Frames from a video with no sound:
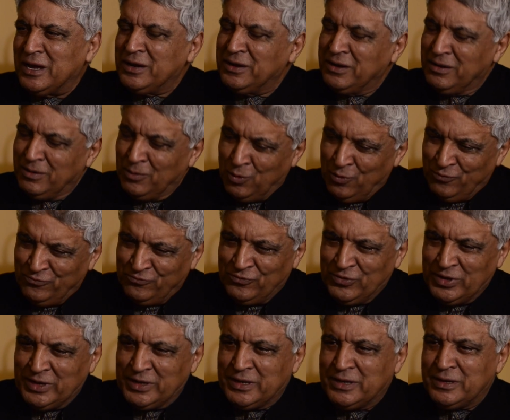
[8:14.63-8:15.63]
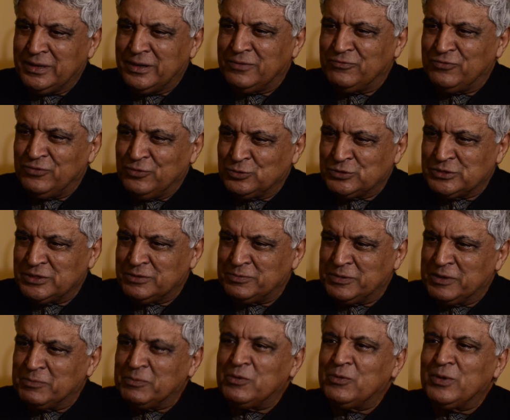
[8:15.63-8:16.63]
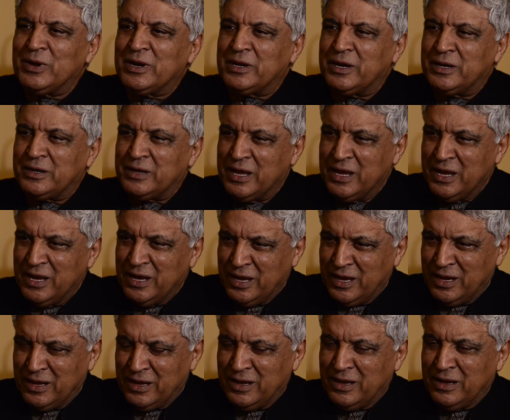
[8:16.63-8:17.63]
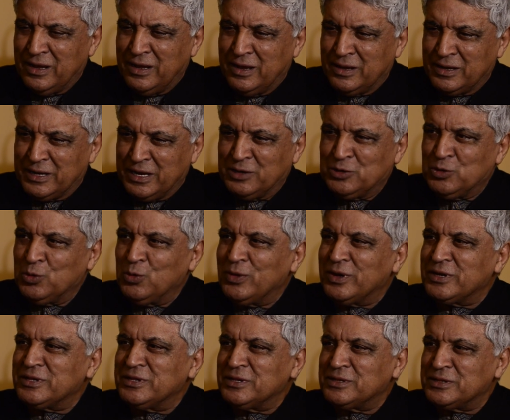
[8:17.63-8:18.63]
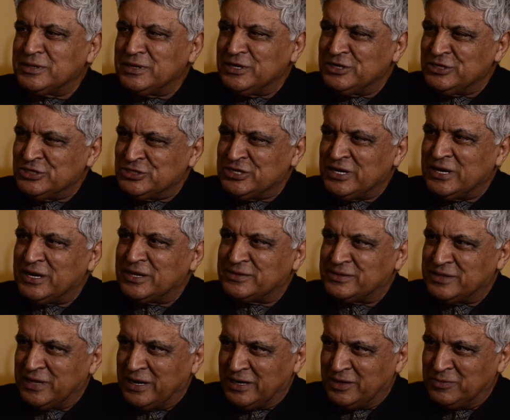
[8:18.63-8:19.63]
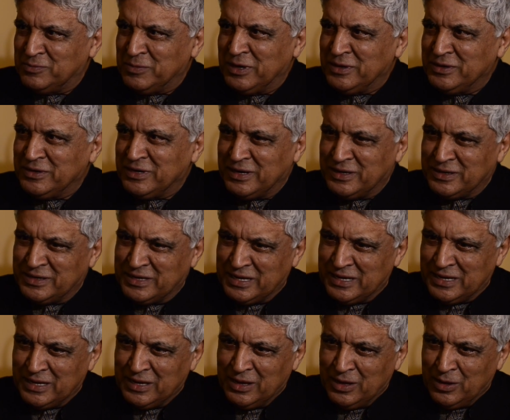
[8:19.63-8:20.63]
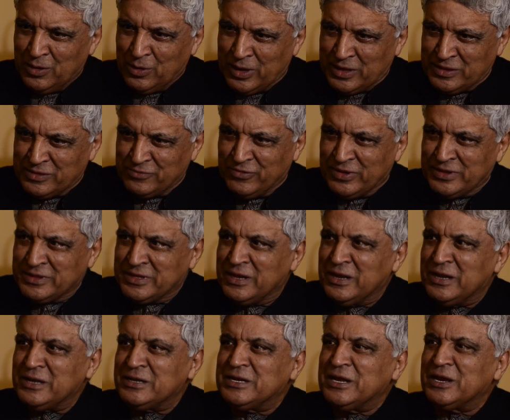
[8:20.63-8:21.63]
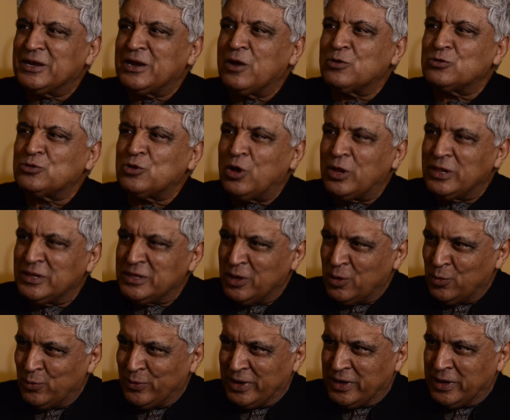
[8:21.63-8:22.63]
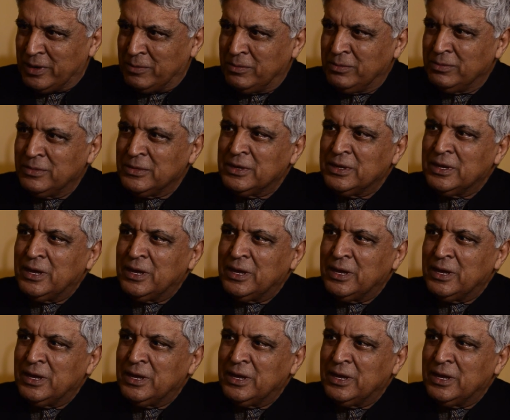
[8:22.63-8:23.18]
And hopefully in future people will get over this initial excitement, and when they'll take out all their venom,